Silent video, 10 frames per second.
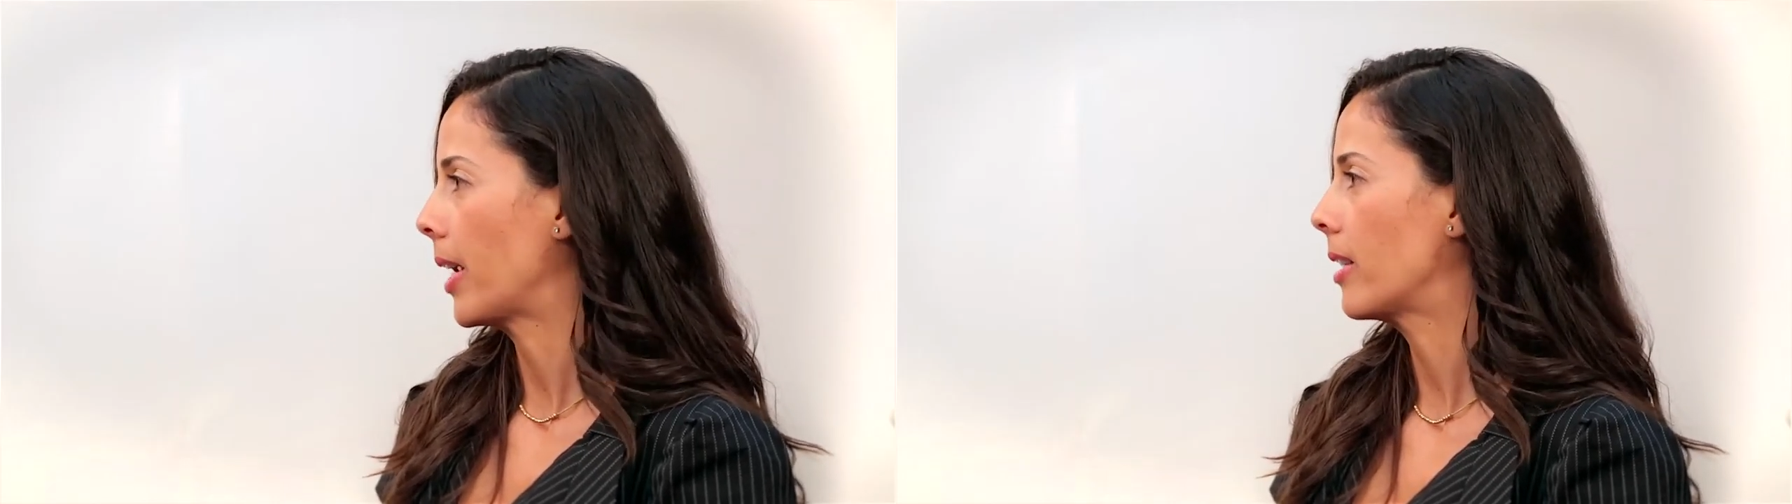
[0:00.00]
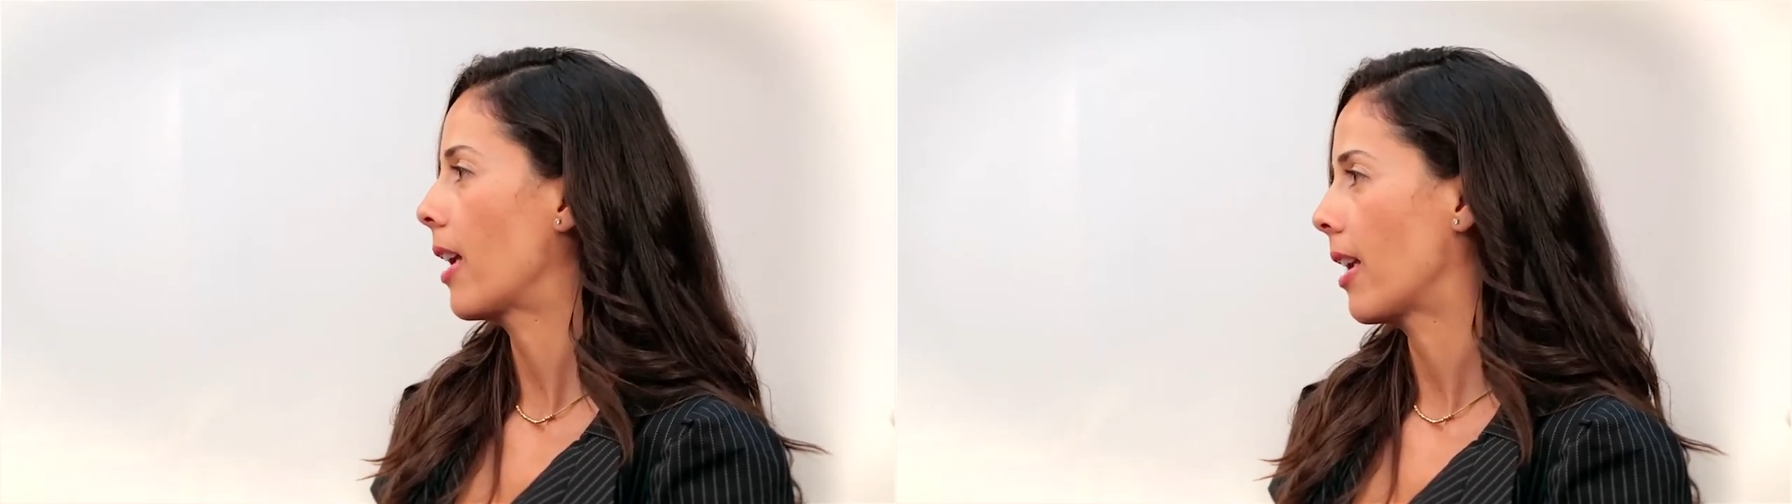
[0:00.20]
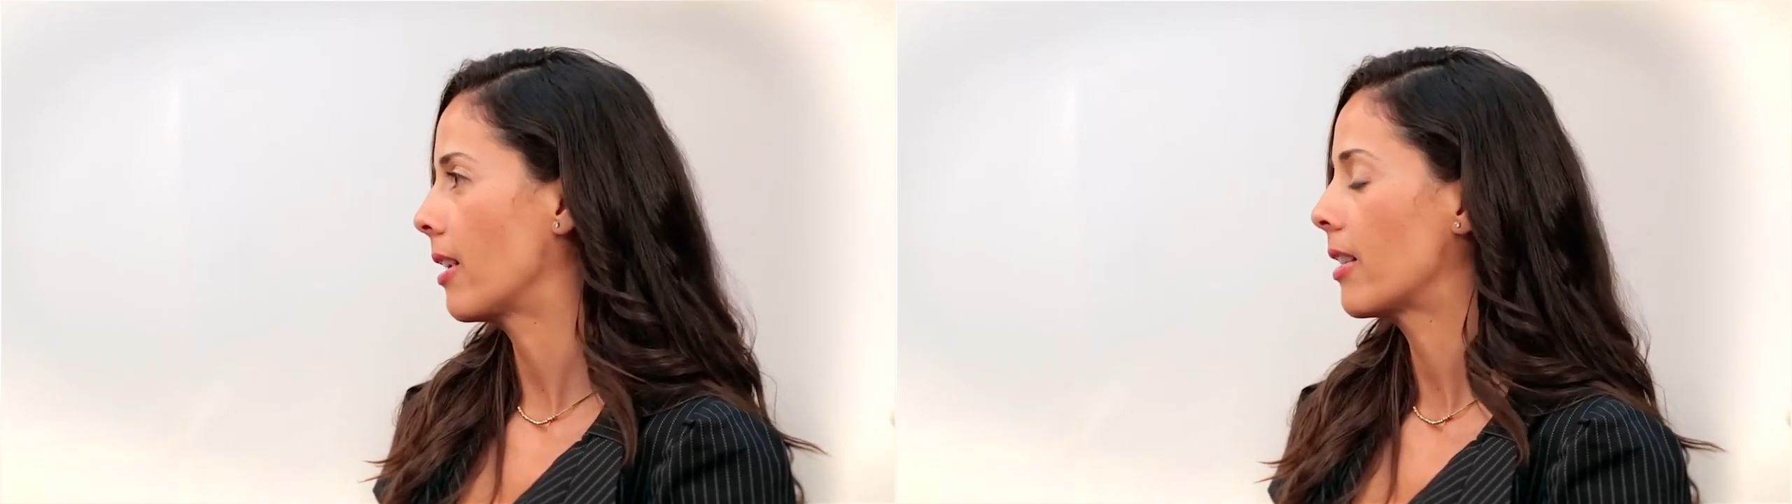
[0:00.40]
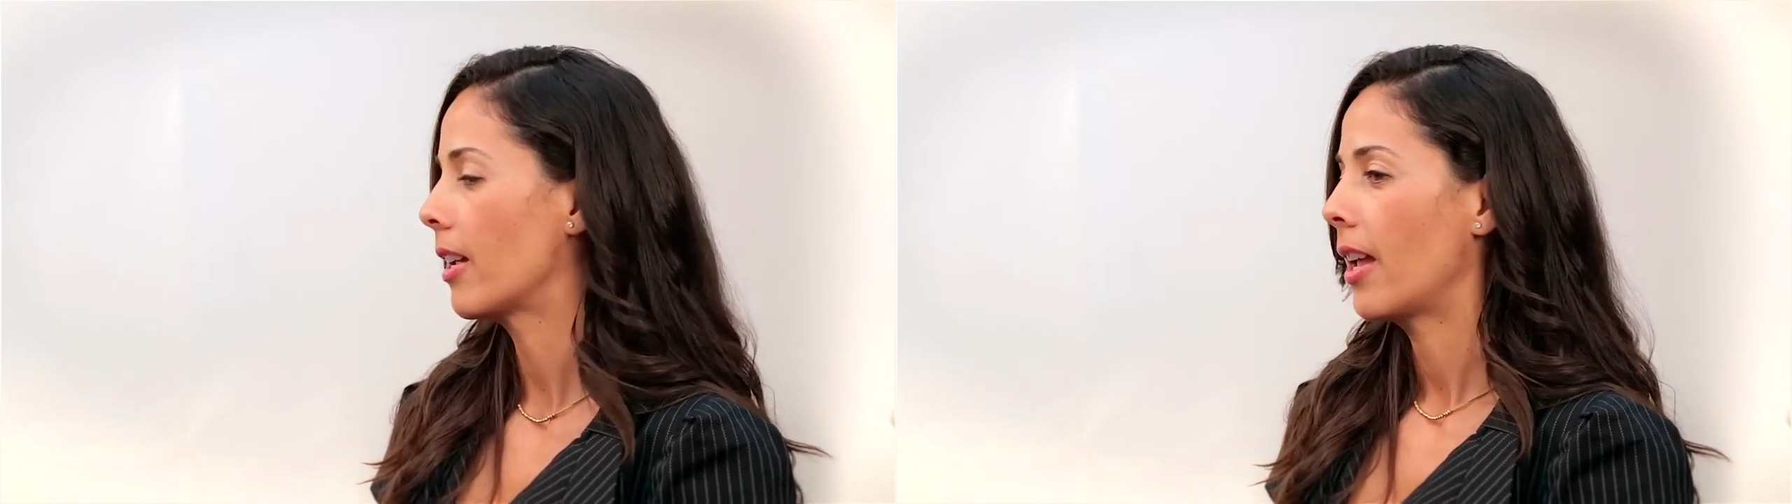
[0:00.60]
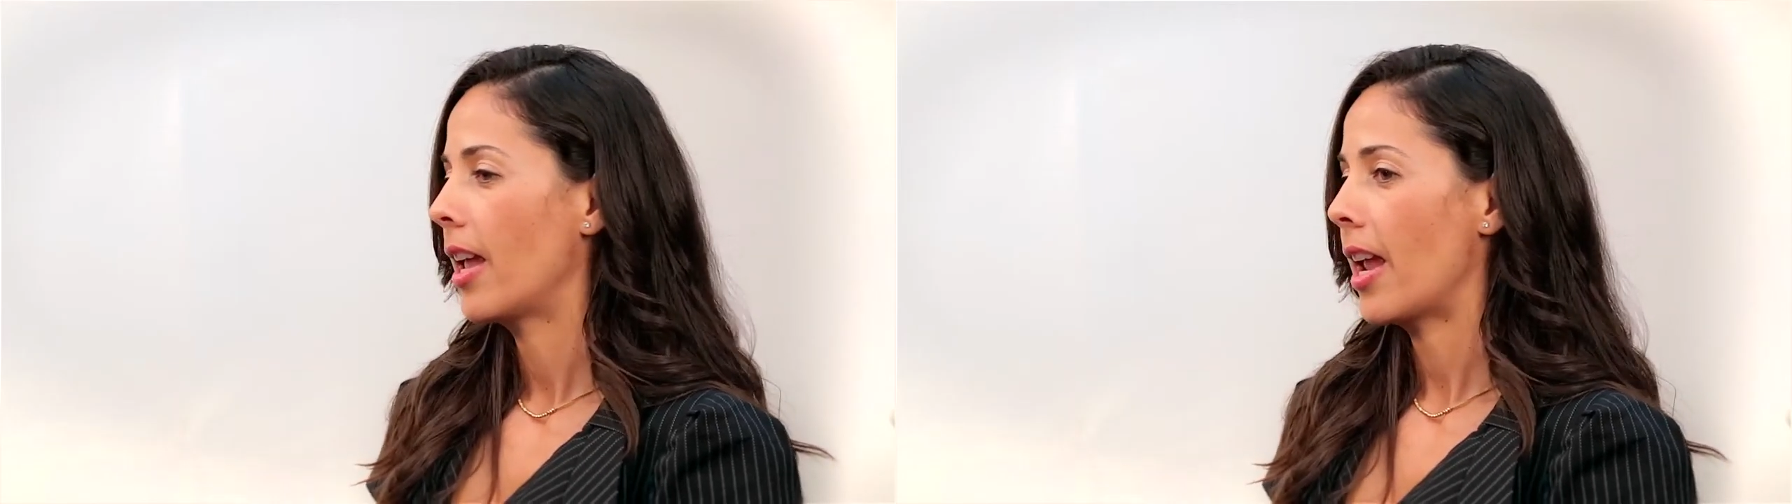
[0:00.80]
maintained.
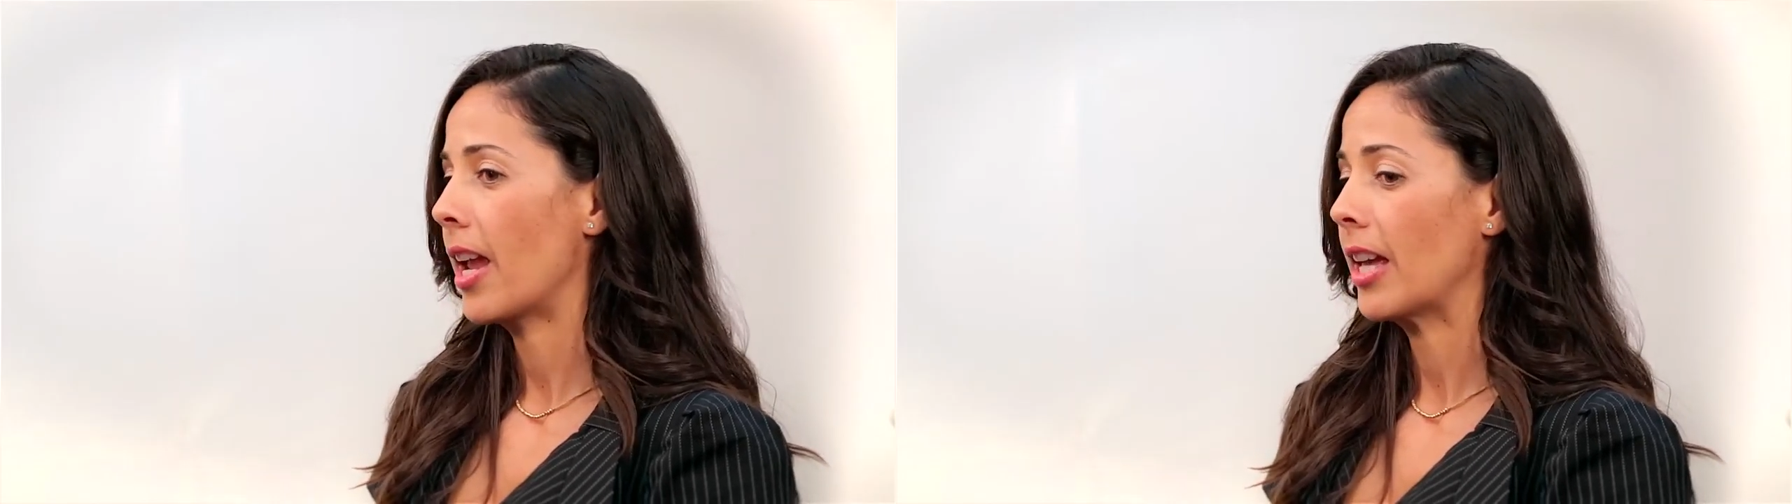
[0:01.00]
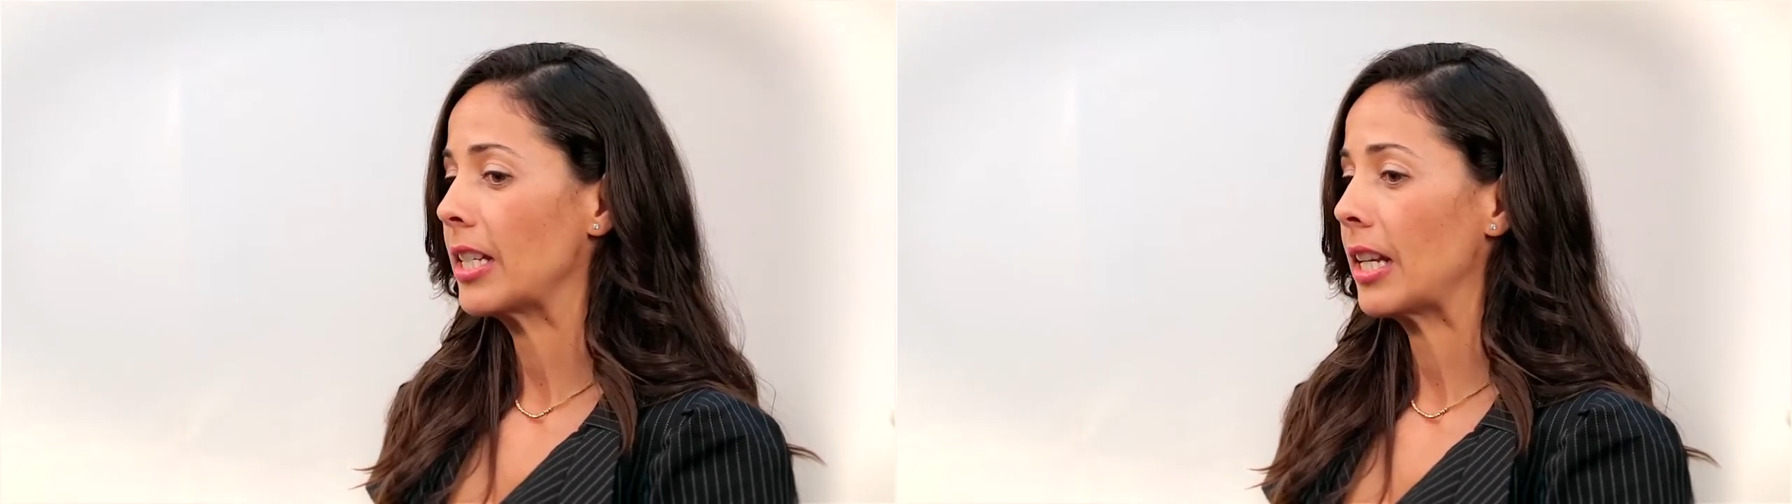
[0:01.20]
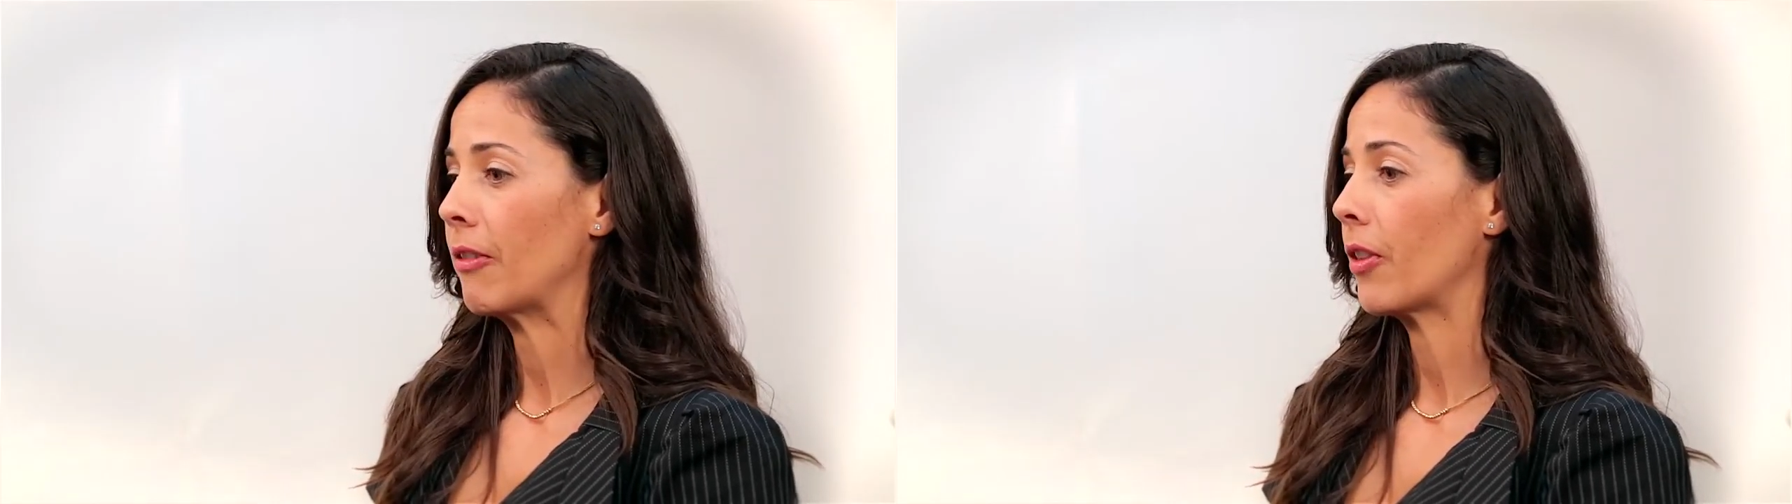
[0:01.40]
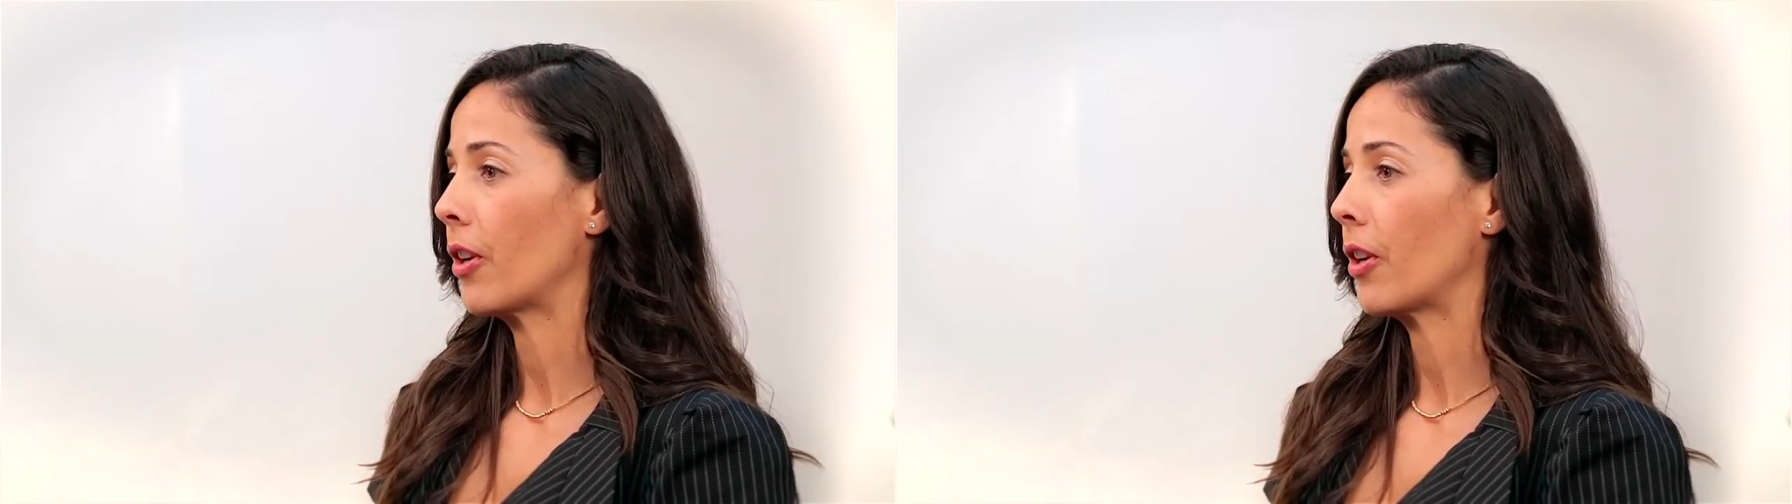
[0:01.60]
And if